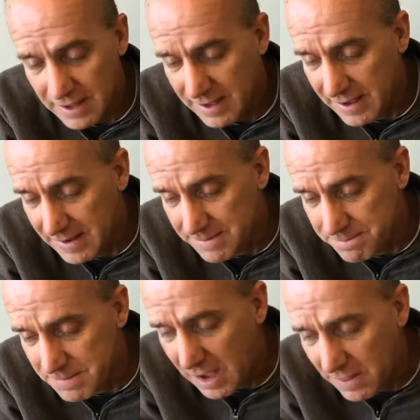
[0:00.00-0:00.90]

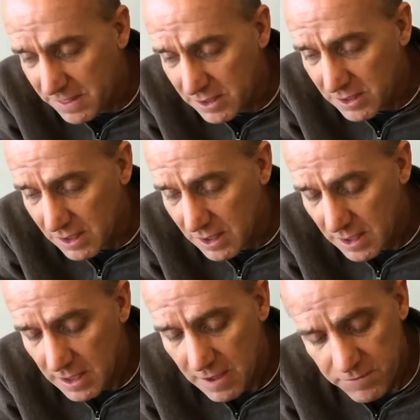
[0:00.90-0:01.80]
I think
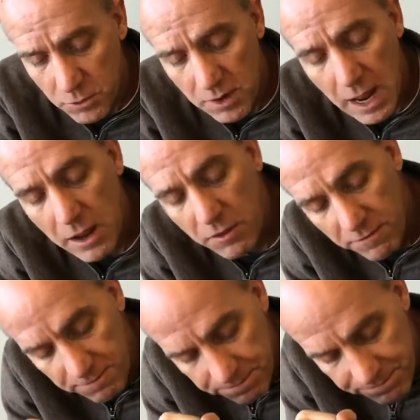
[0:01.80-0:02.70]
if you and I
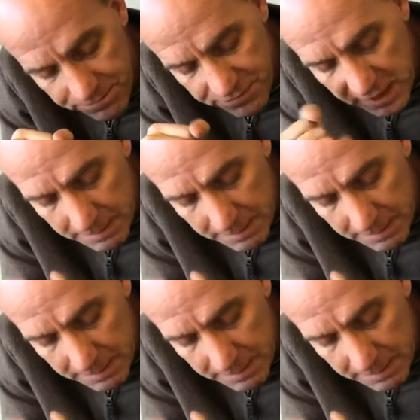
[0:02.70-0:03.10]
think